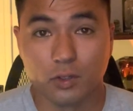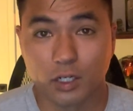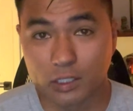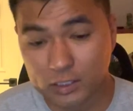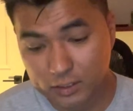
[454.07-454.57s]
or
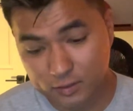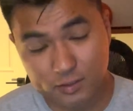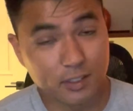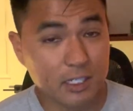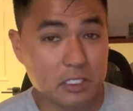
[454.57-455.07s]
in this
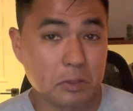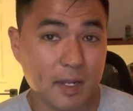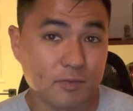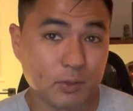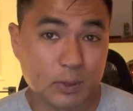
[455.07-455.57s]
case, you don't
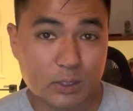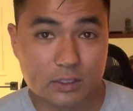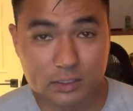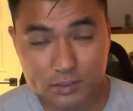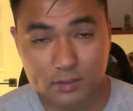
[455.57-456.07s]
have to.
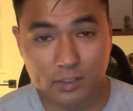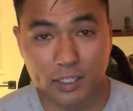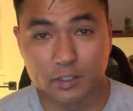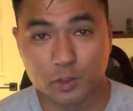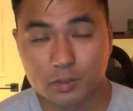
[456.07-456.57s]
At least not
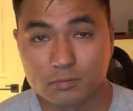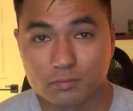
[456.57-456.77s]
in your